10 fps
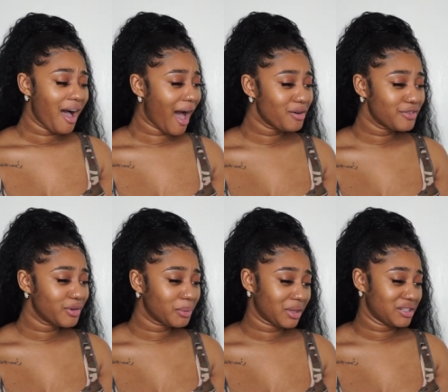I don't even
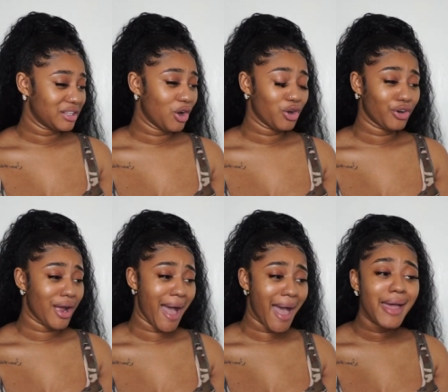know what that's on her
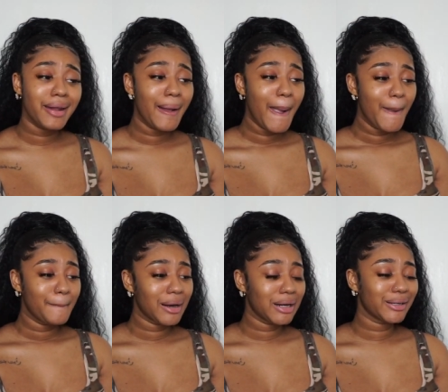head,
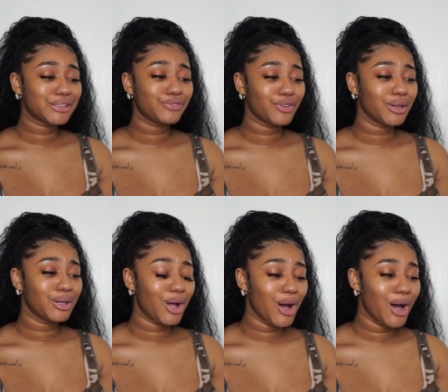but it looks
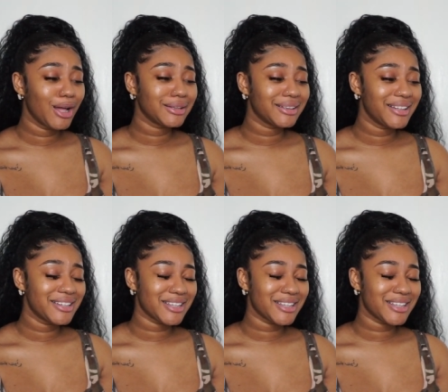flawless.